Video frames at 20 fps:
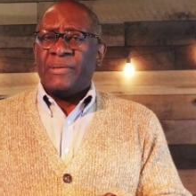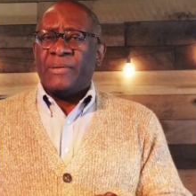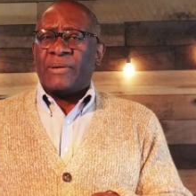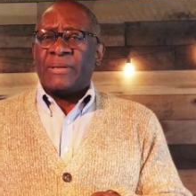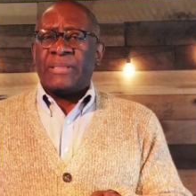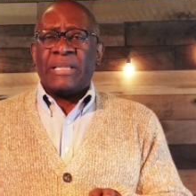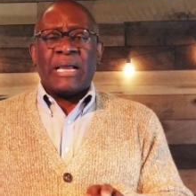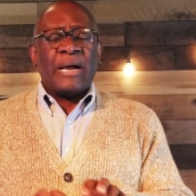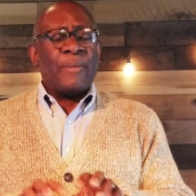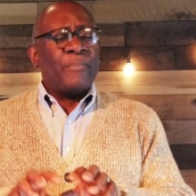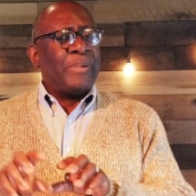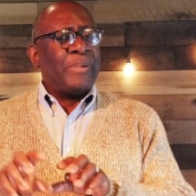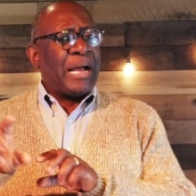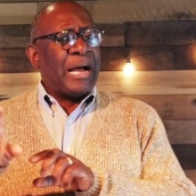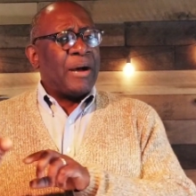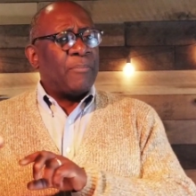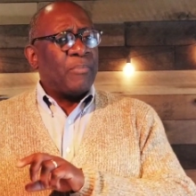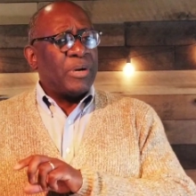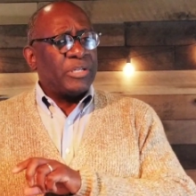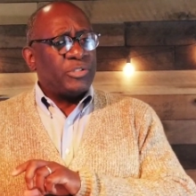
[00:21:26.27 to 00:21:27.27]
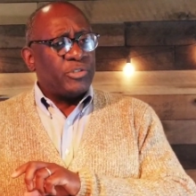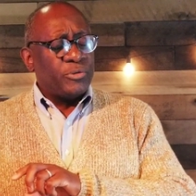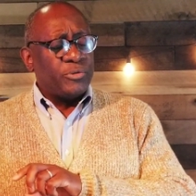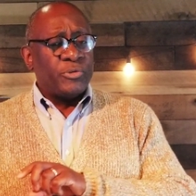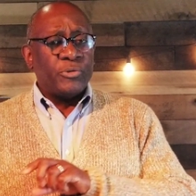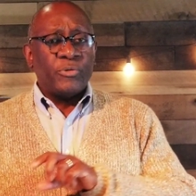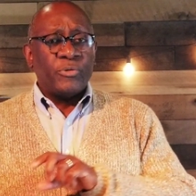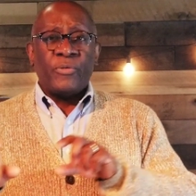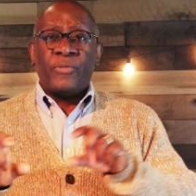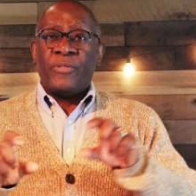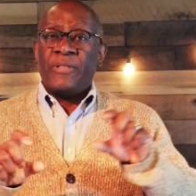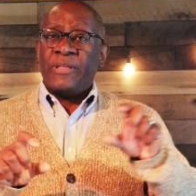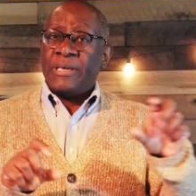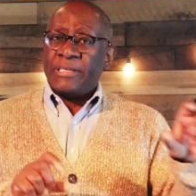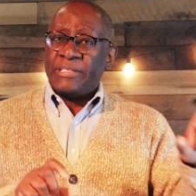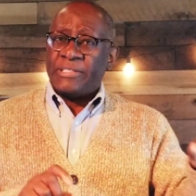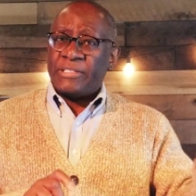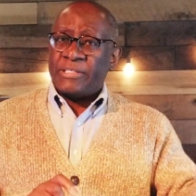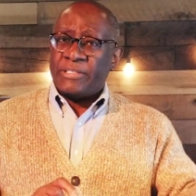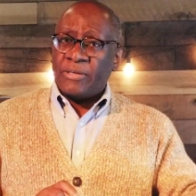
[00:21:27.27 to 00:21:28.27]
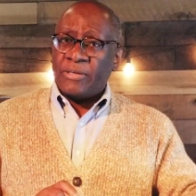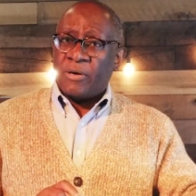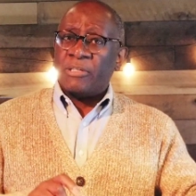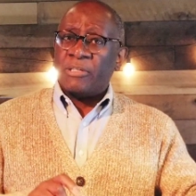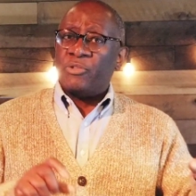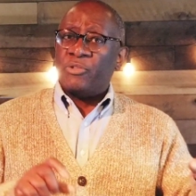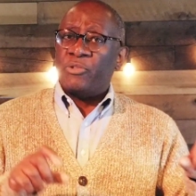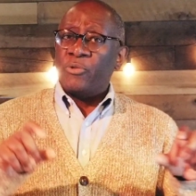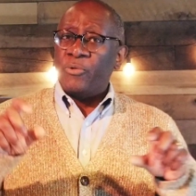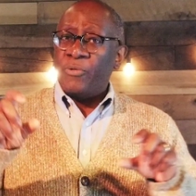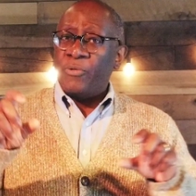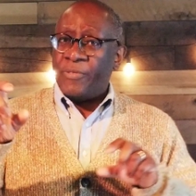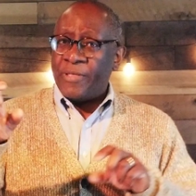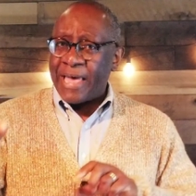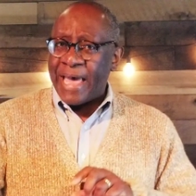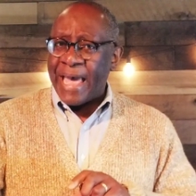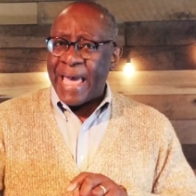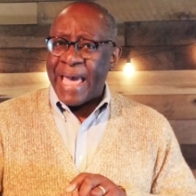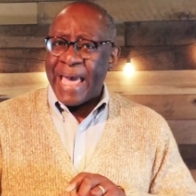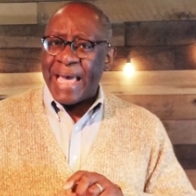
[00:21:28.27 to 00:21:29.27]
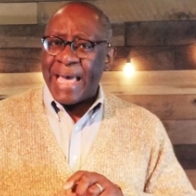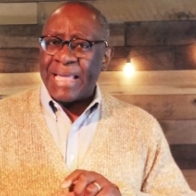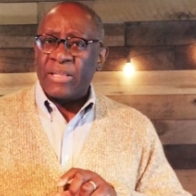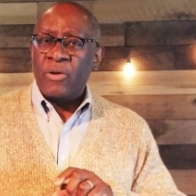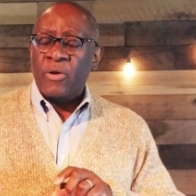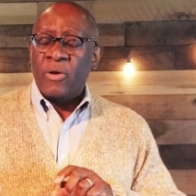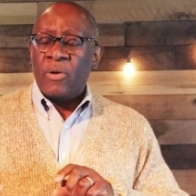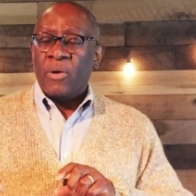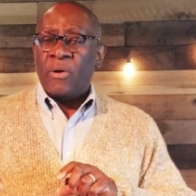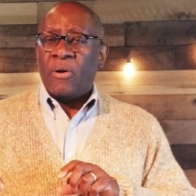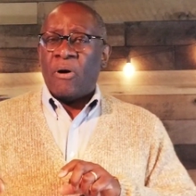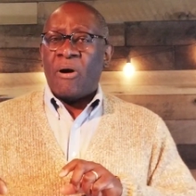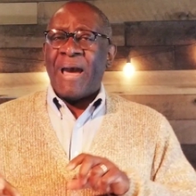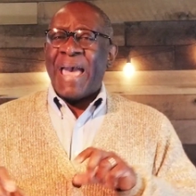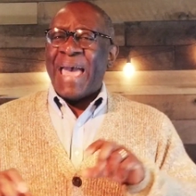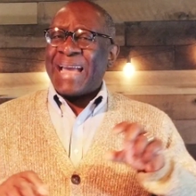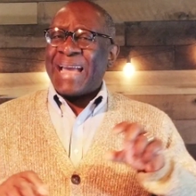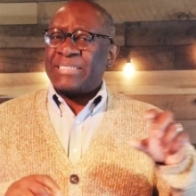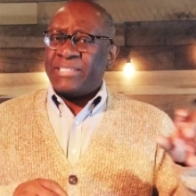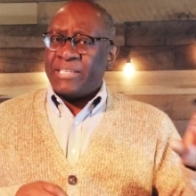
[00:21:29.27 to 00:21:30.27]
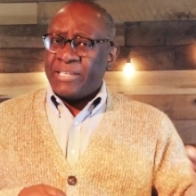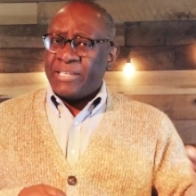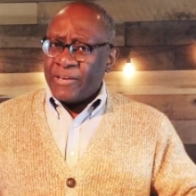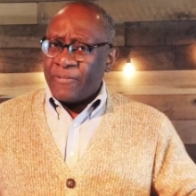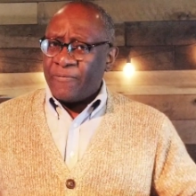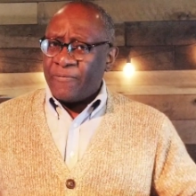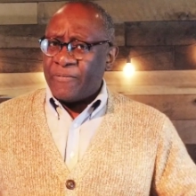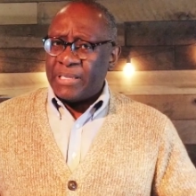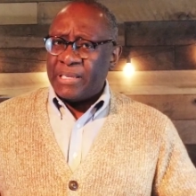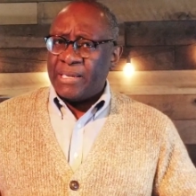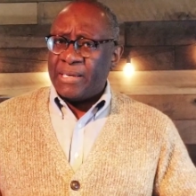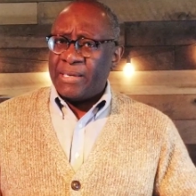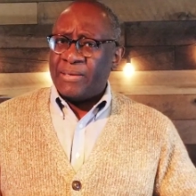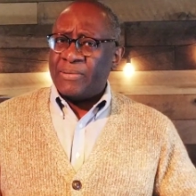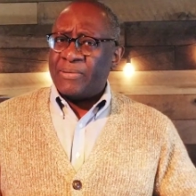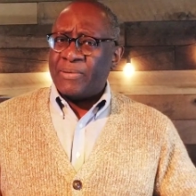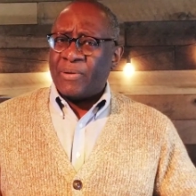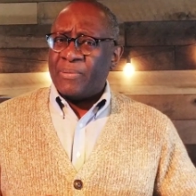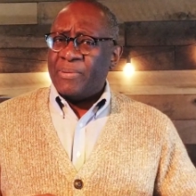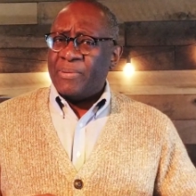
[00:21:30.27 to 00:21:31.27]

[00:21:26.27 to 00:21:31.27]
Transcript: or not how much you do this or do that, or activities,